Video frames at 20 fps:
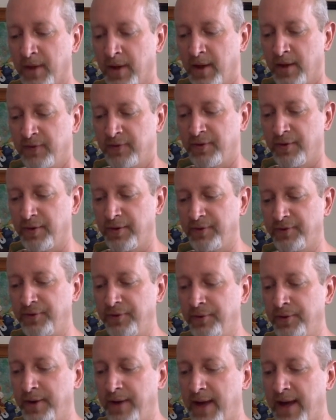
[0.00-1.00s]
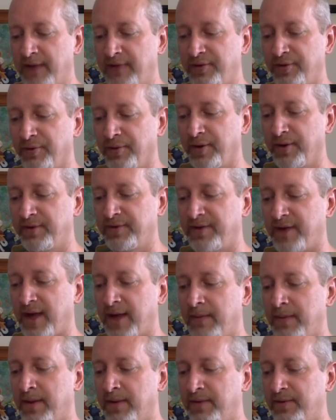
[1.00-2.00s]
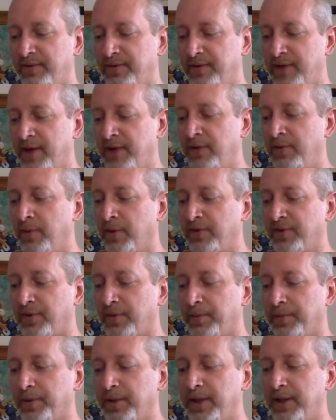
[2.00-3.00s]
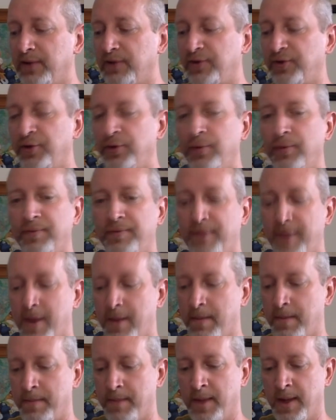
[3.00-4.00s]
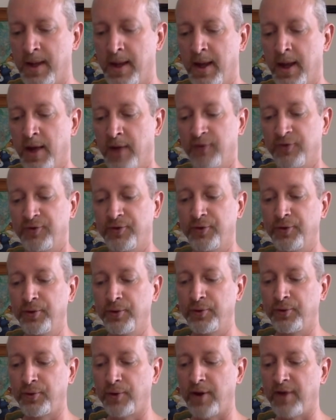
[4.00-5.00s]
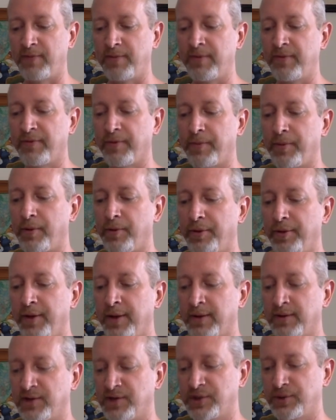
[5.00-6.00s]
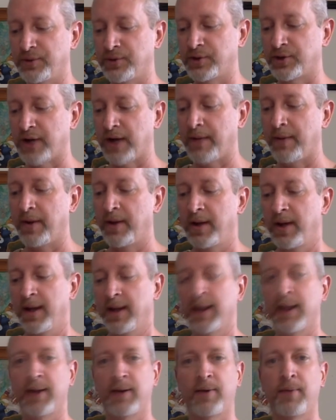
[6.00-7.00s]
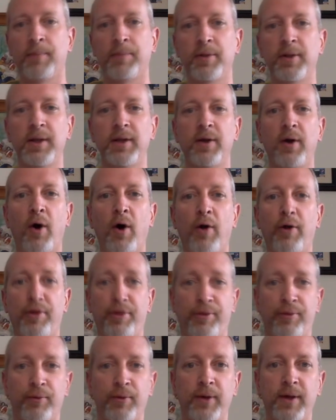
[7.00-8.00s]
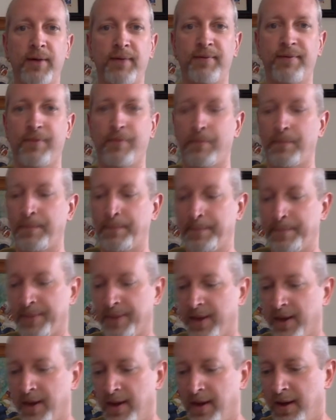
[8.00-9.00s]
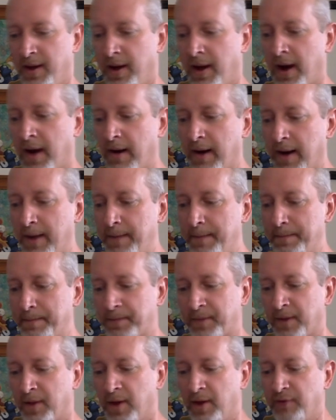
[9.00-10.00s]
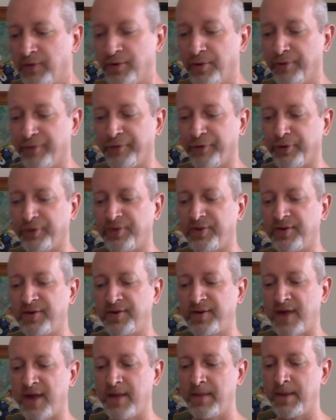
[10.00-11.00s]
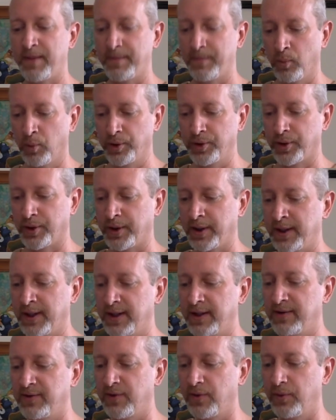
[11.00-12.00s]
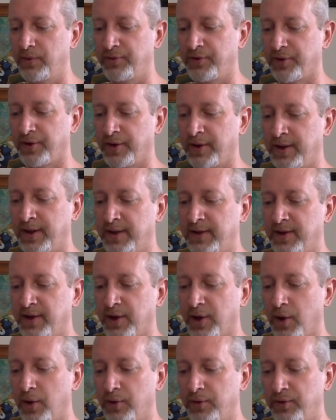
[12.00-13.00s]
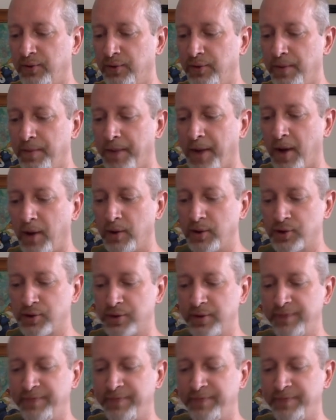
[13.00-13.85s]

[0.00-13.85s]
So this unit has 3 assignments, and you must complete 2 of them. Students who have me for both English 2 and drama can complete all 3 of them. All right? So the first assignment, what you're going to need to do is you're going to need to go to the Poetry